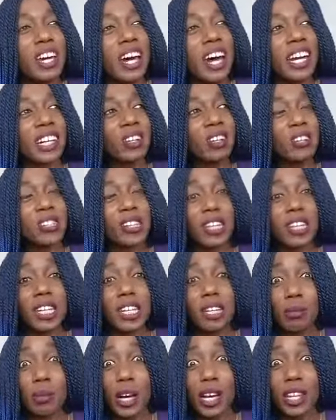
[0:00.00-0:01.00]
And I got to
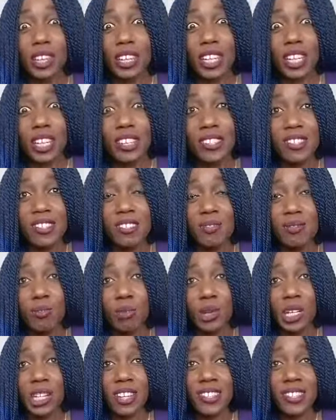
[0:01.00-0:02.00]
thinking about this,
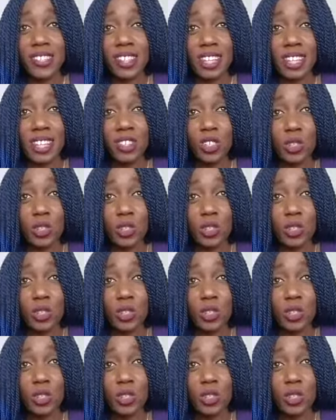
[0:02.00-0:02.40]
well, yesterday,